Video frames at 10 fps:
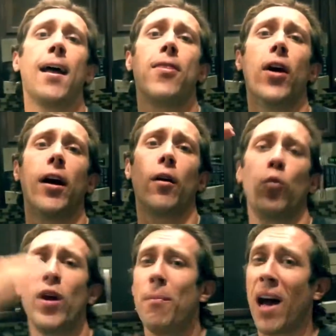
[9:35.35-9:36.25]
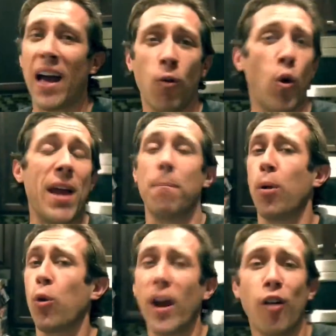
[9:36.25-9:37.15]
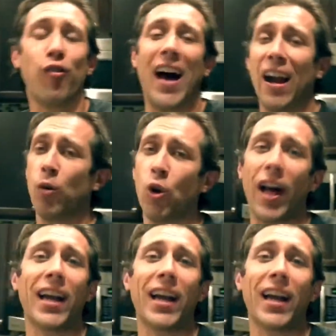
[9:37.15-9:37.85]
The ribeye went BOrel viral.